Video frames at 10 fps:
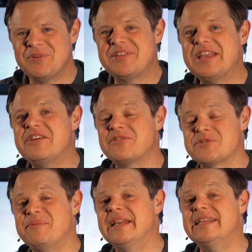Thank you for
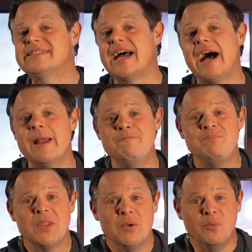spending time
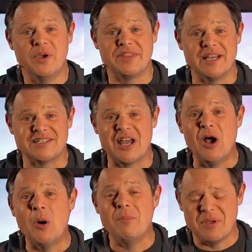with us. I
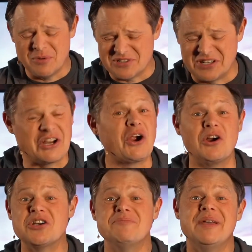hope it was an
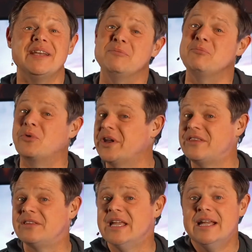encouragement and
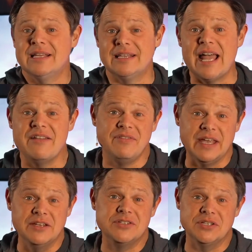breathed life
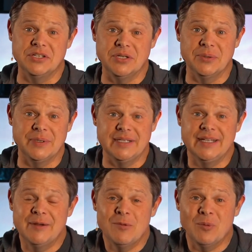into you. And
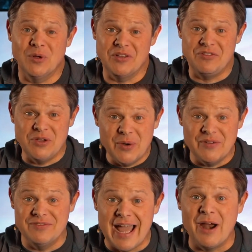well, if you
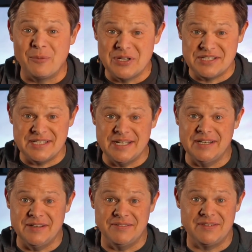have not
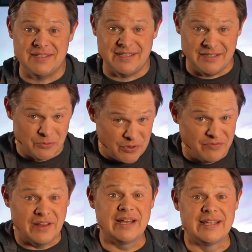received the
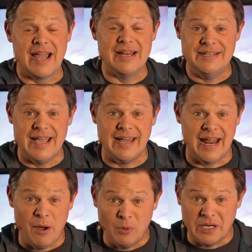Reflect Guide
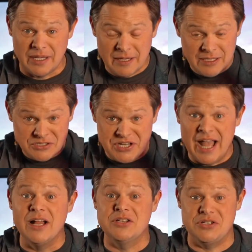yet, I want to
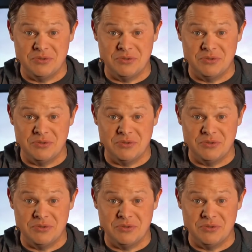challenge